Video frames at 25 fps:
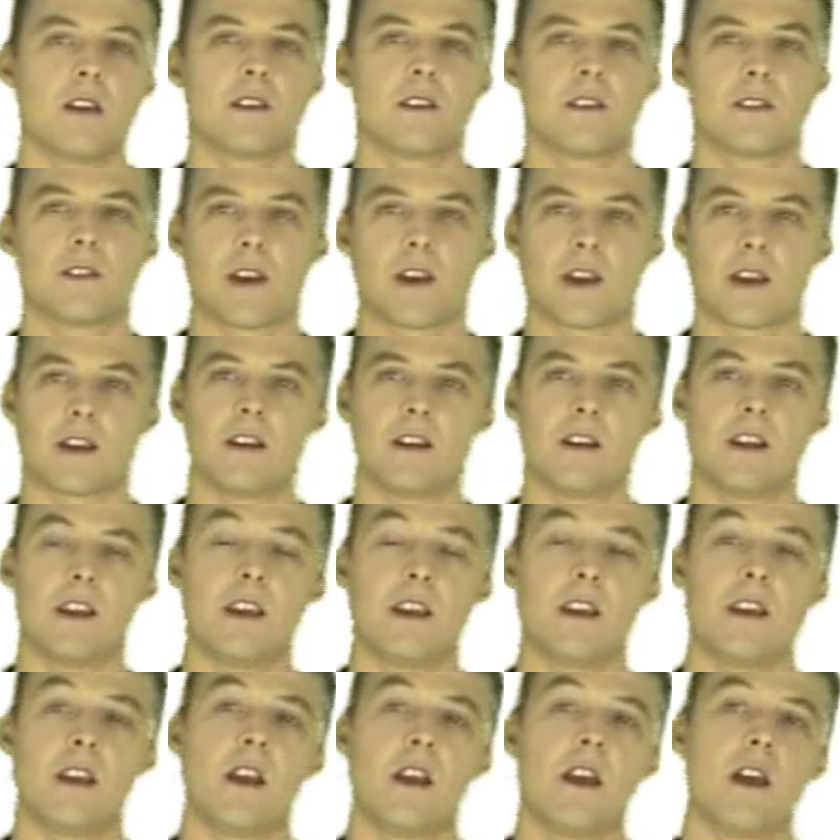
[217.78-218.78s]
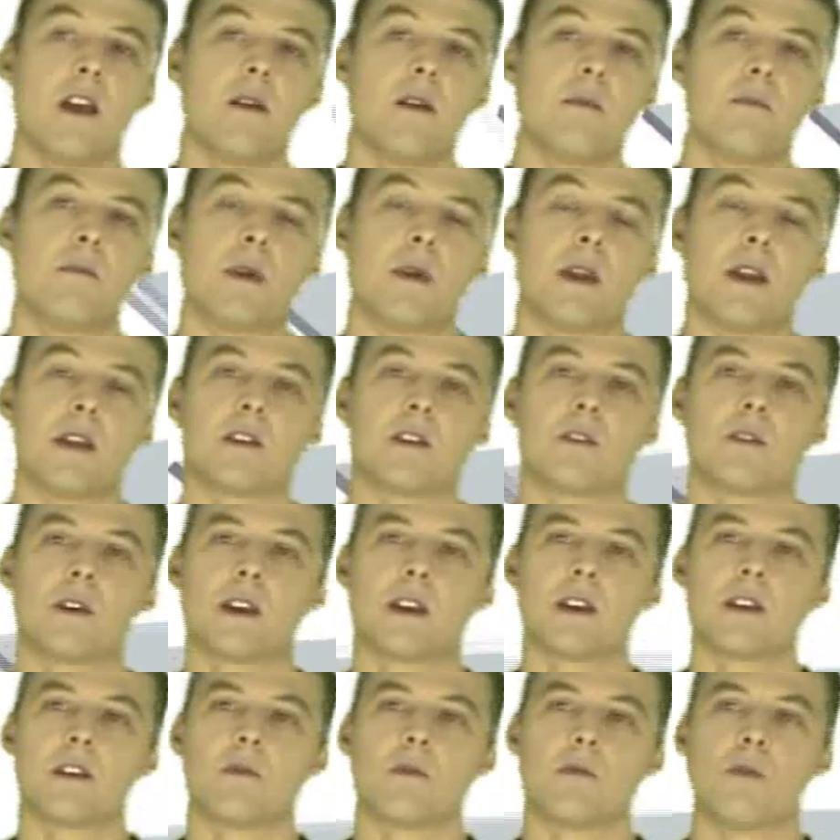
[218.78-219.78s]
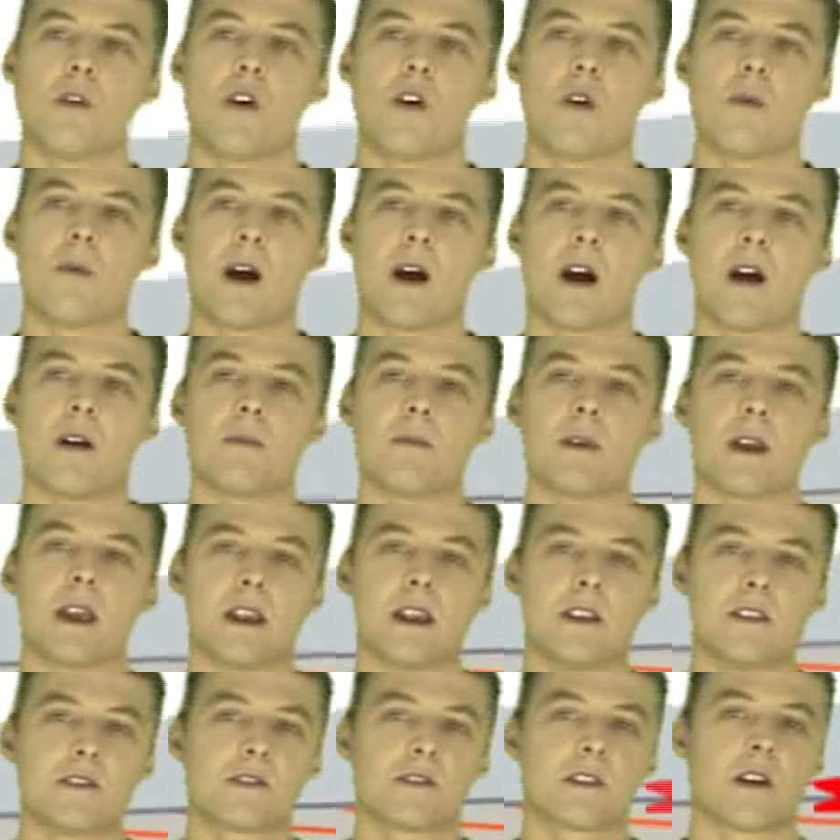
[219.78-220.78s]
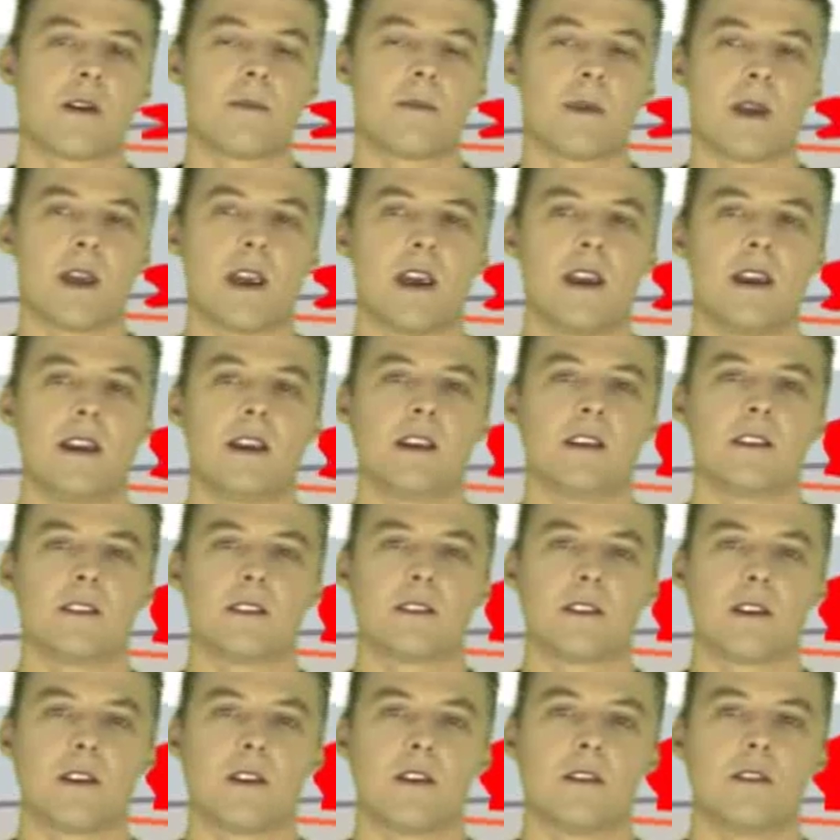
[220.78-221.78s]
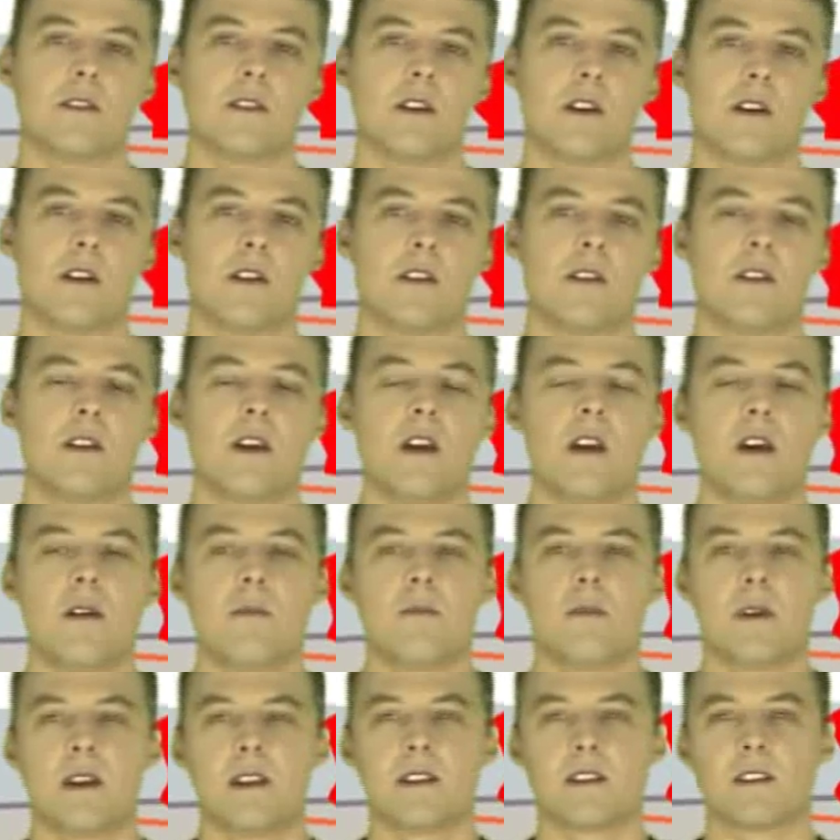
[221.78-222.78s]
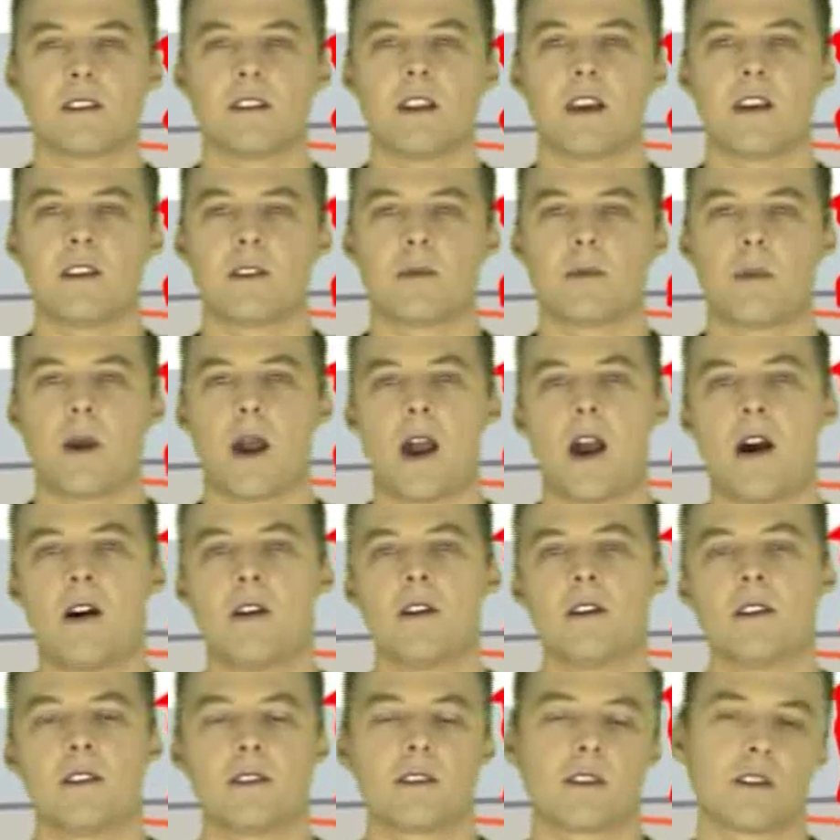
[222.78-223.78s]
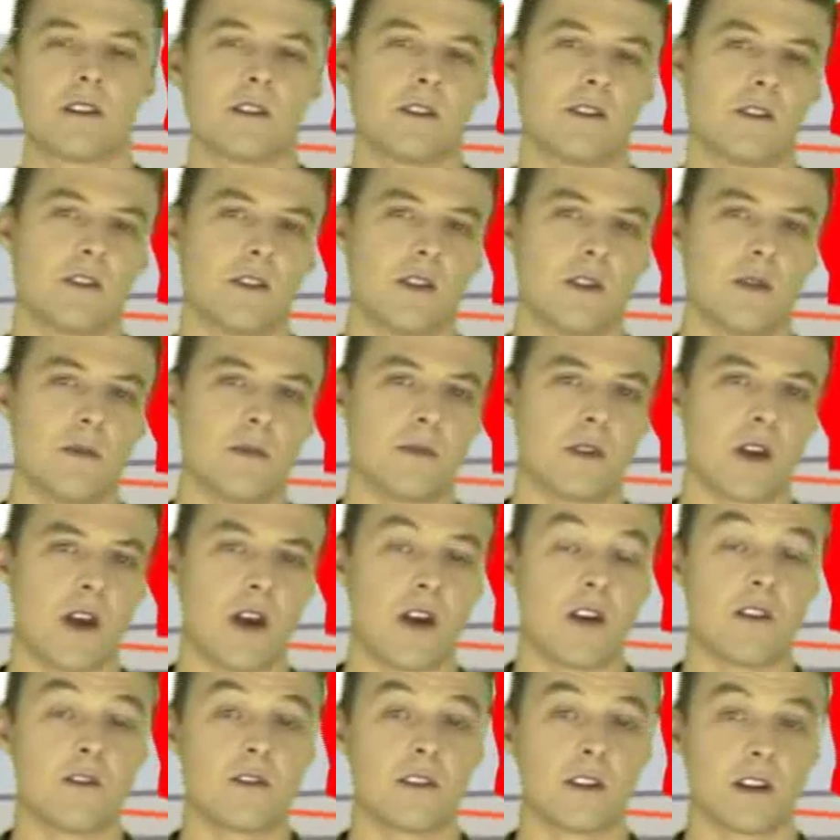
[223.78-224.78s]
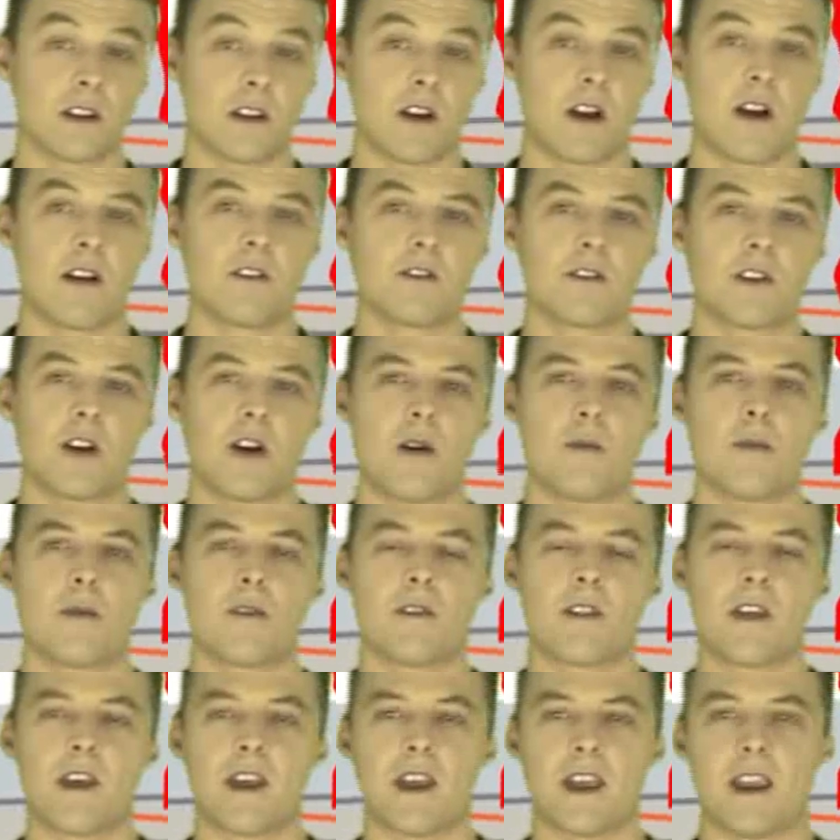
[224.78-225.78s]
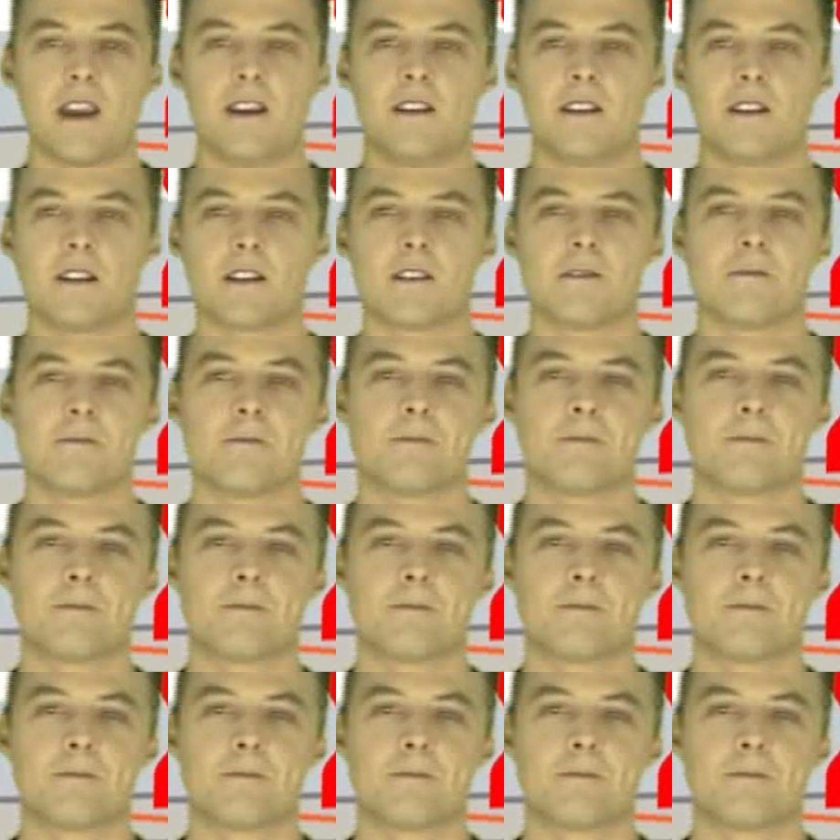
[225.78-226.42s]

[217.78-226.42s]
Secondly, being quicker to warm up each time the heating is turned on means less power is consumed over the lifetime of the heater.